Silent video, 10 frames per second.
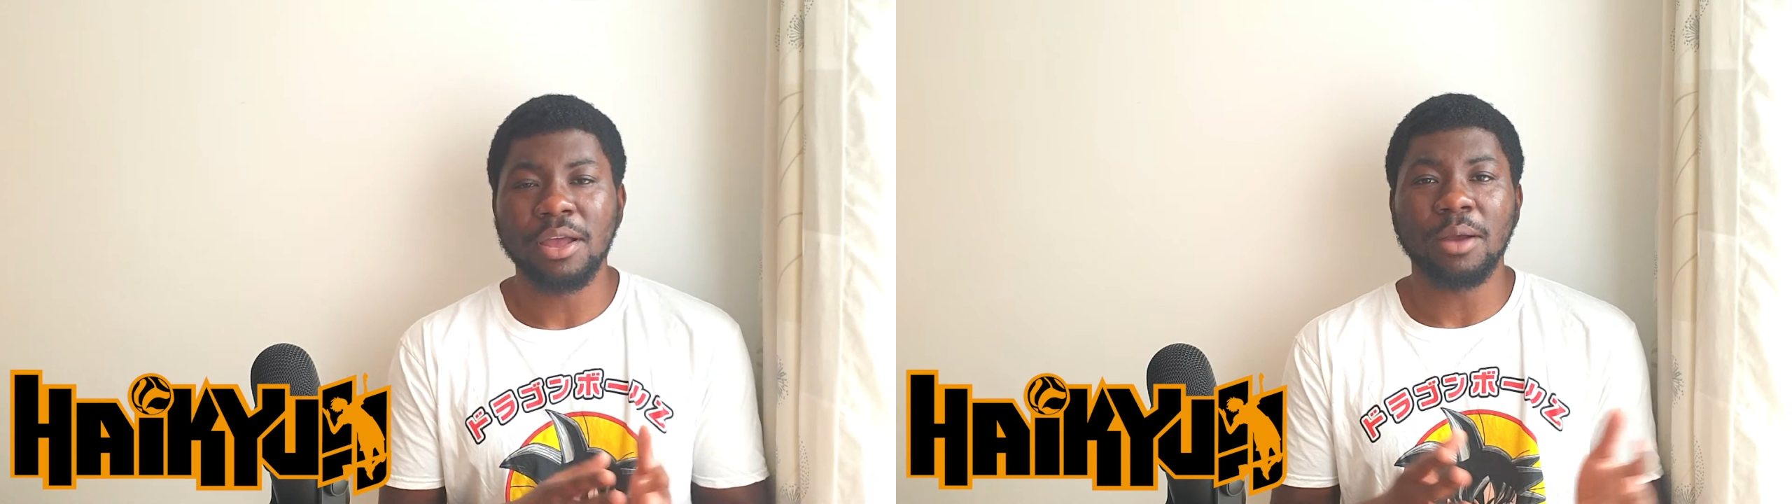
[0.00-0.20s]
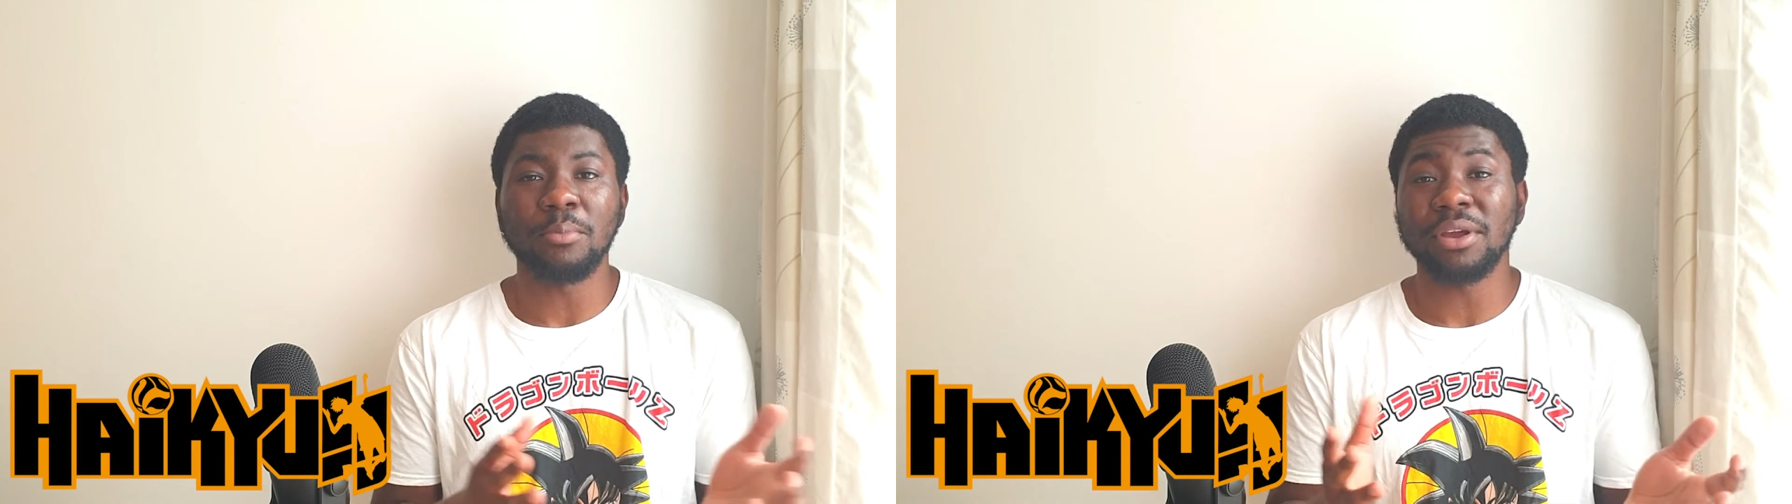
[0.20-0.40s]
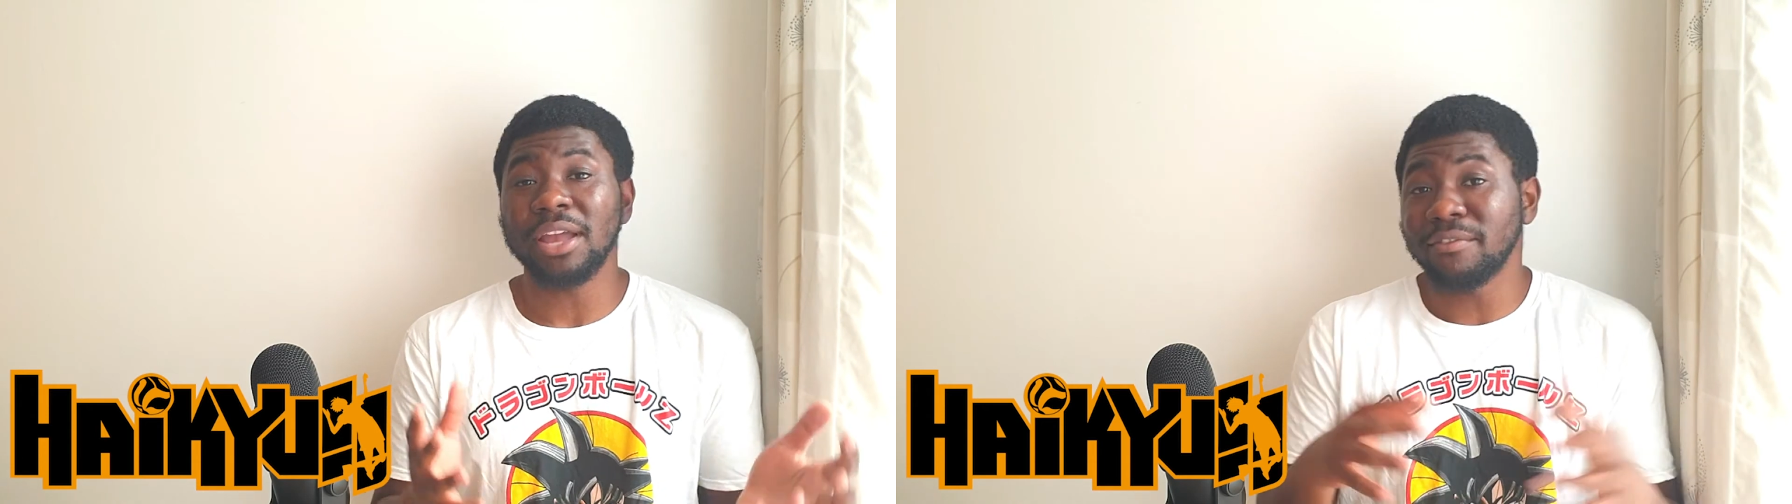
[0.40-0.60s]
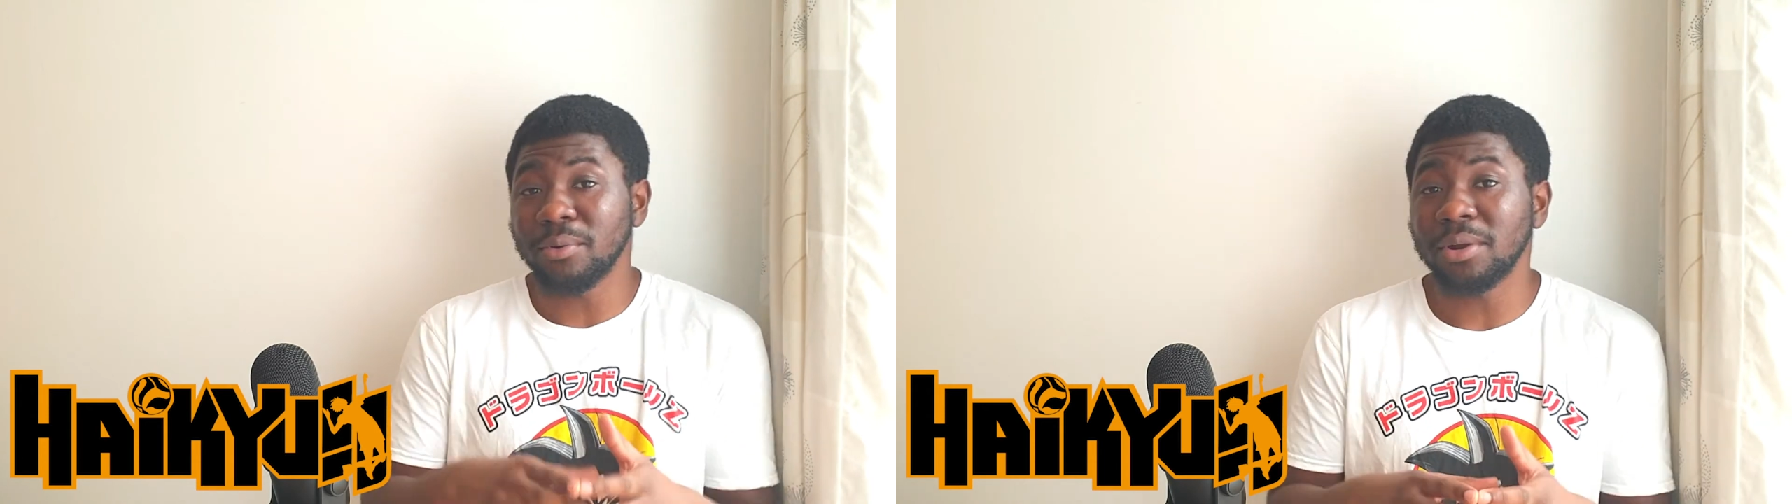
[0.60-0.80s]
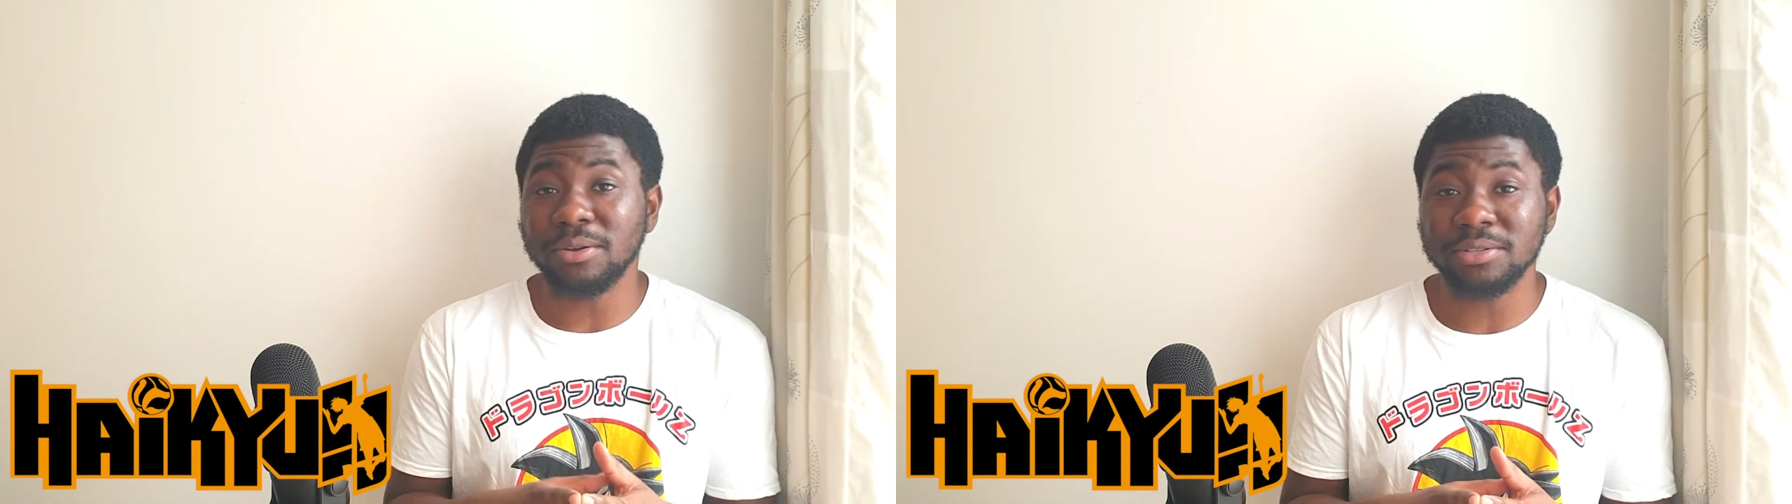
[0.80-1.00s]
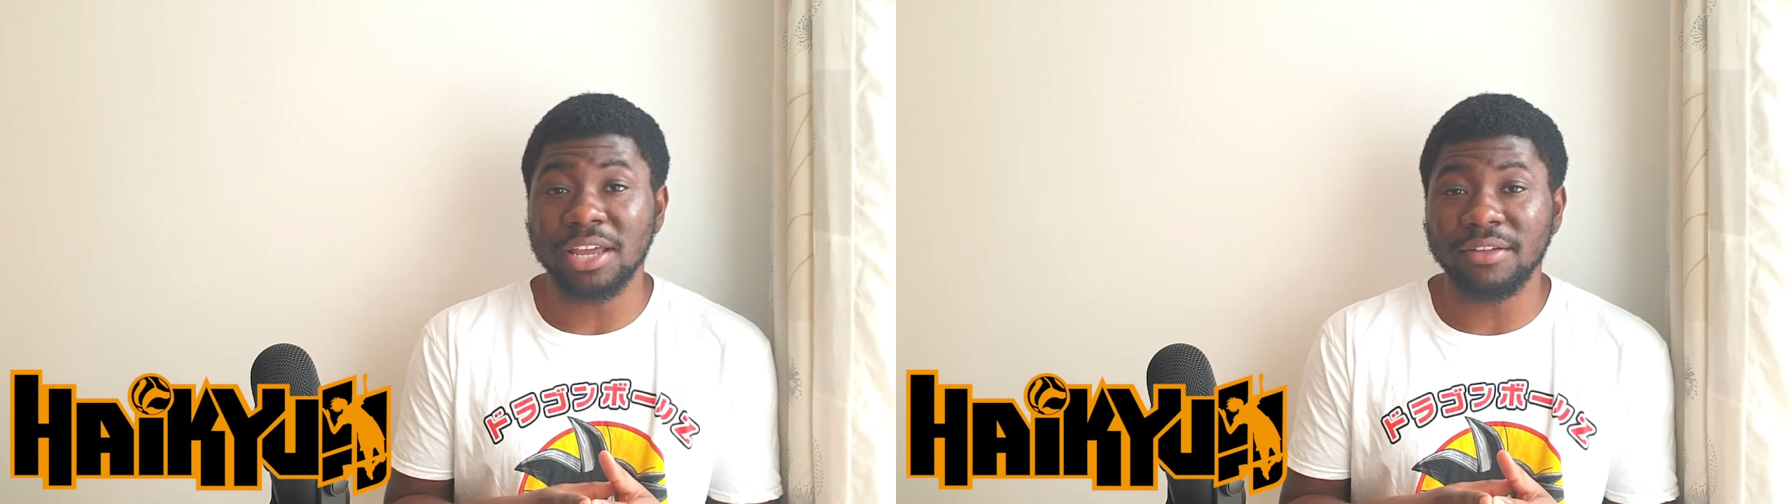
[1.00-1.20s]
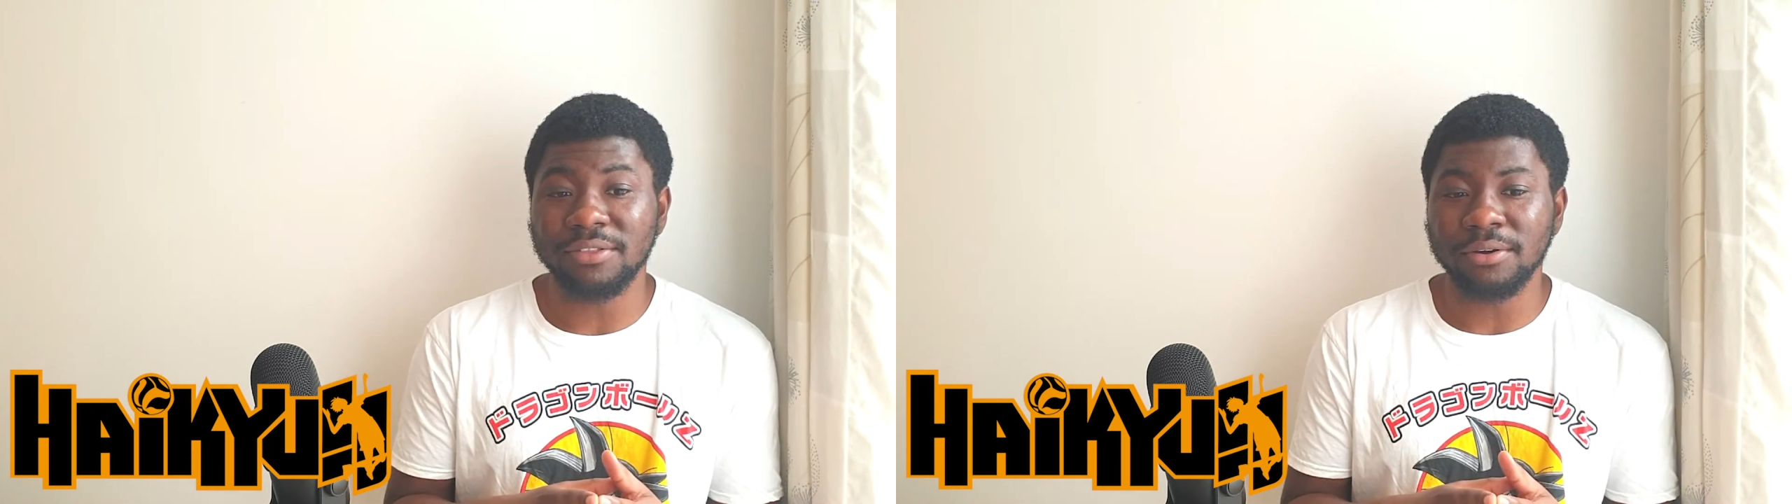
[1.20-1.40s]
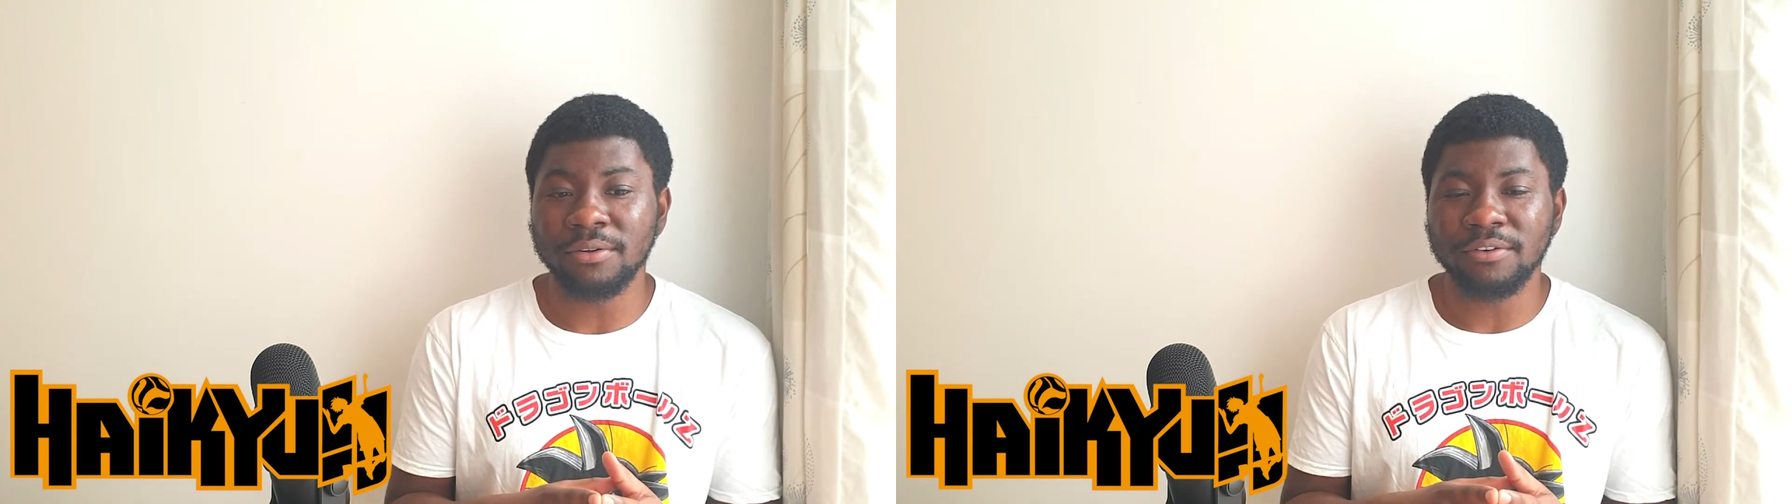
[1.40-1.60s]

and bring everyone else together